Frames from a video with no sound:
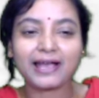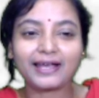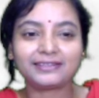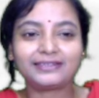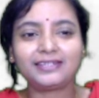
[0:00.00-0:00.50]

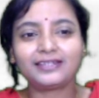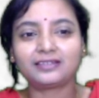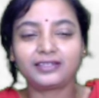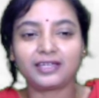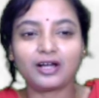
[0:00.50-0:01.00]
and
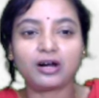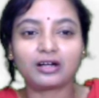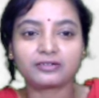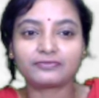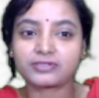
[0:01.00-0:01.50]
then they
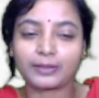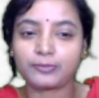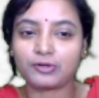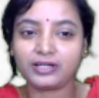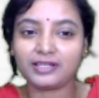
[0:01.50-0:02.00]
hold
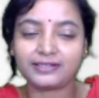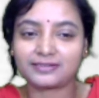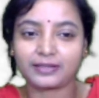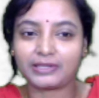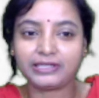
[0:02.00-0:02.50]
somewhere in
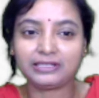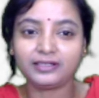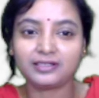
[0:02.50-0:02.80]
some inn